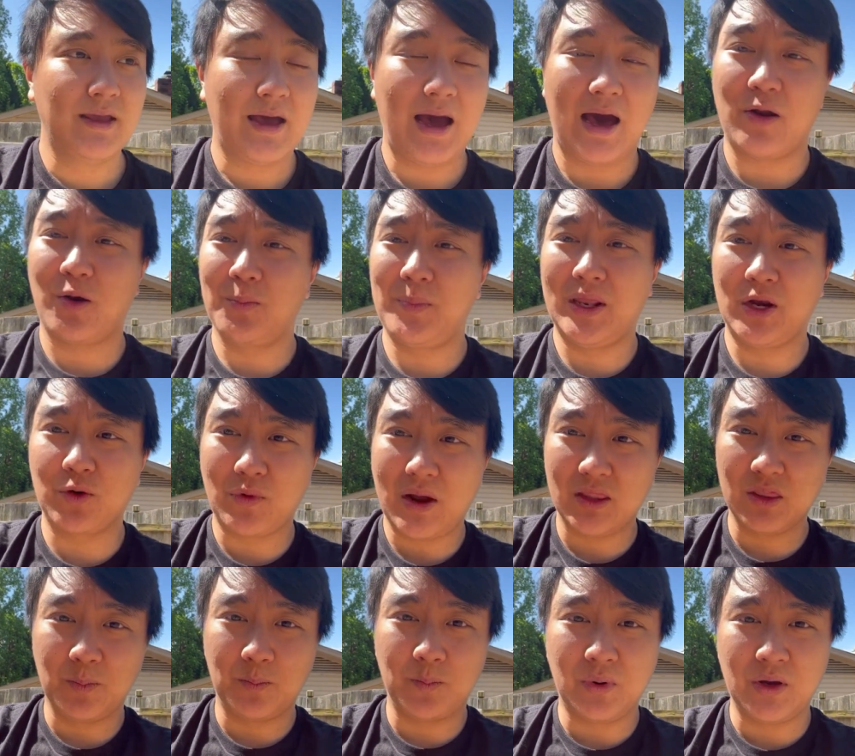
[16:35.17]
I don't beat
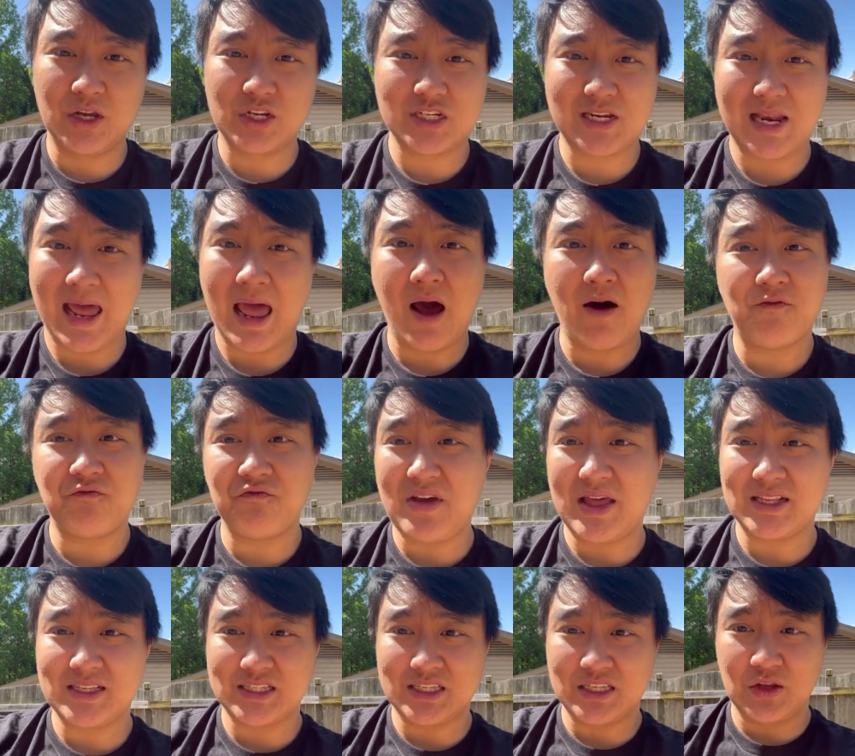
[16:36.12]
around the bush like how
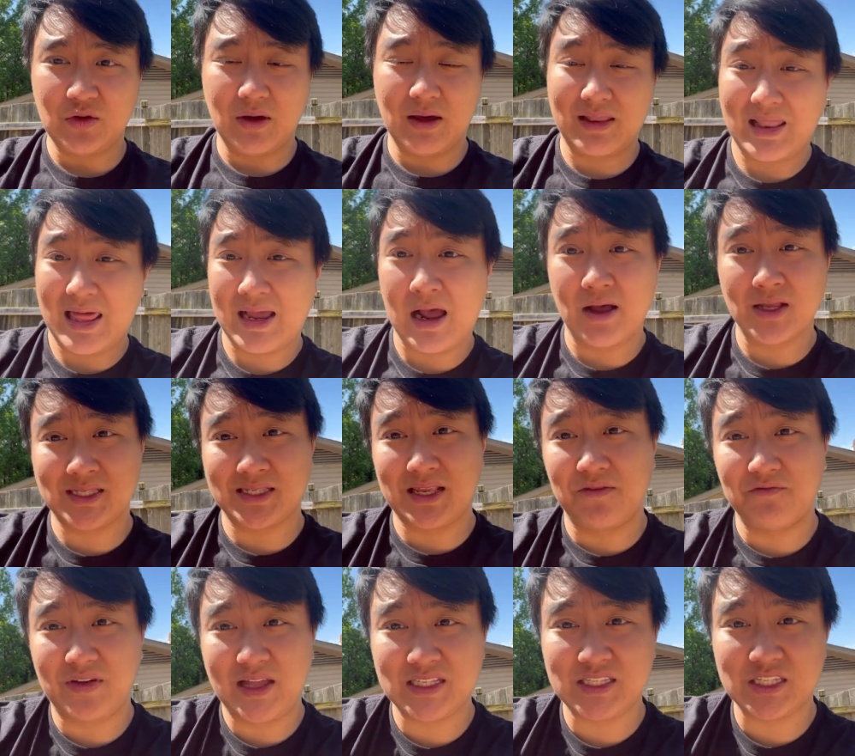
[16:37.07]
vets do it, like how
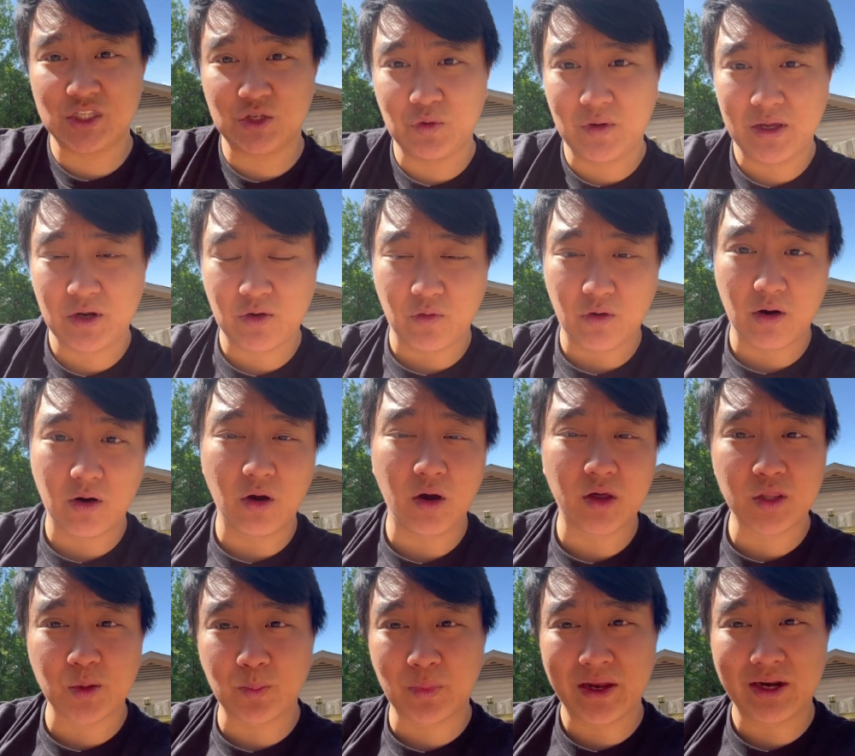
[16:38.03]
some vets do it or
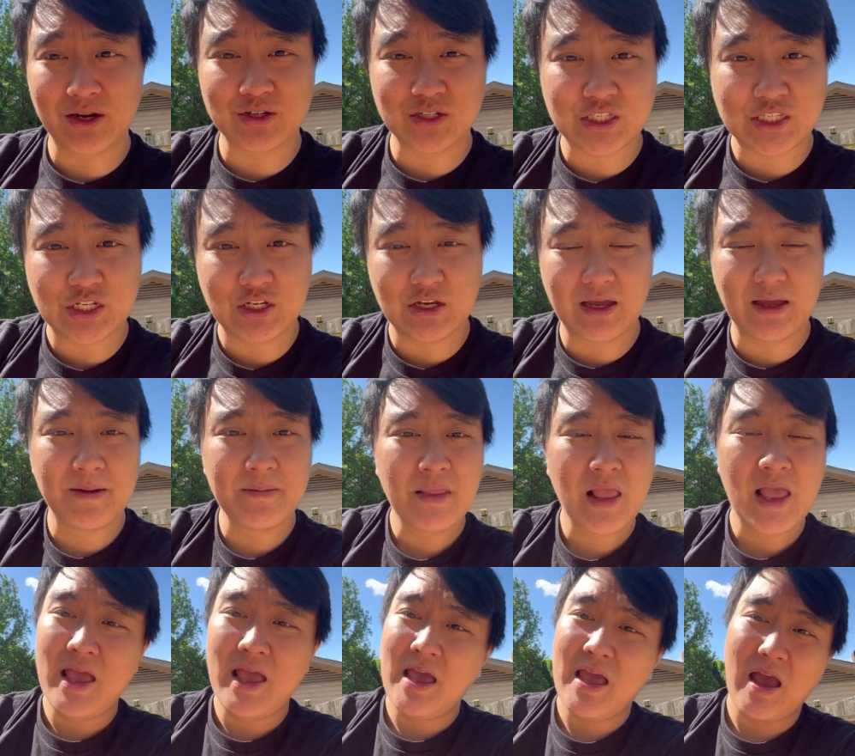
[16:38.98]
other breeders do it.
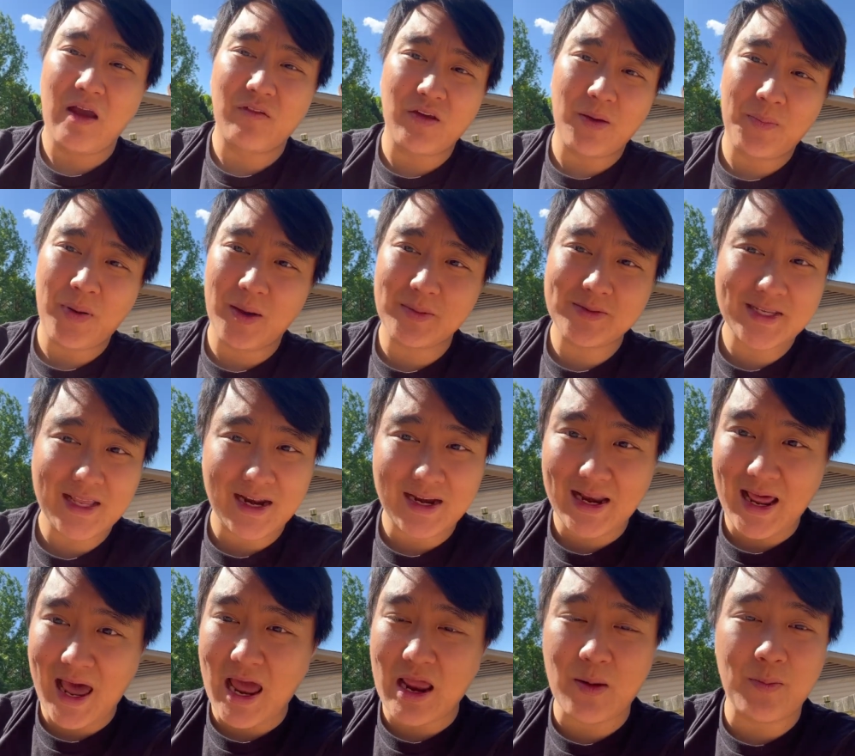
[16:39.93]
If your pup's gonna
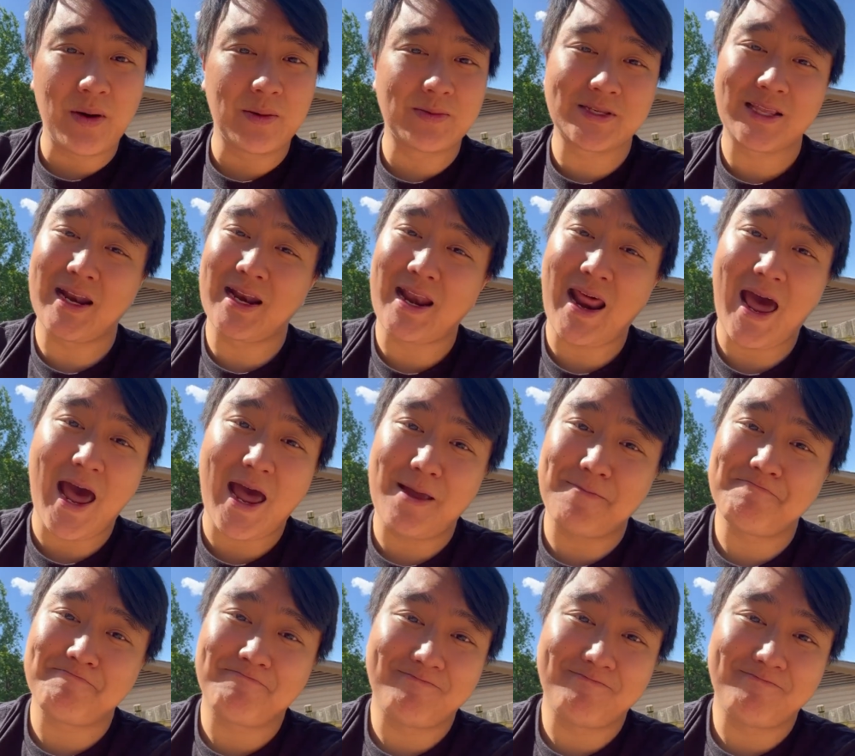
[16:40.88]
die, your pup's gonna die.